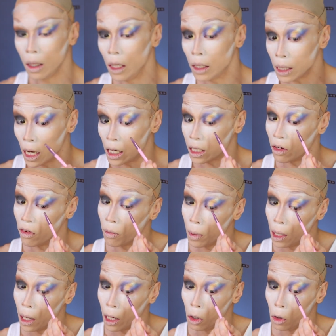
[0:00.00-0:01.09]
This eye is giving
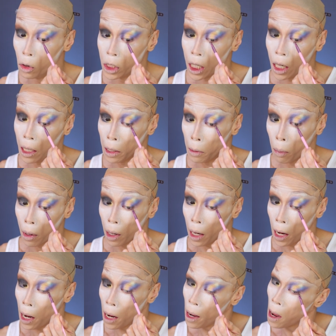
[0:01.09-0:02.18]
me like Lucha Libre
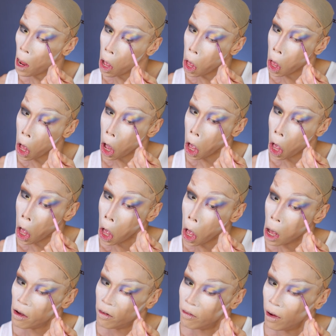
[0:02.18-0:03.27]

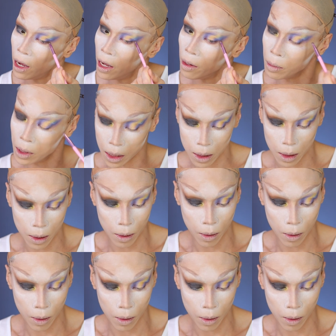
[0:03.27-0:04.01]
vibes.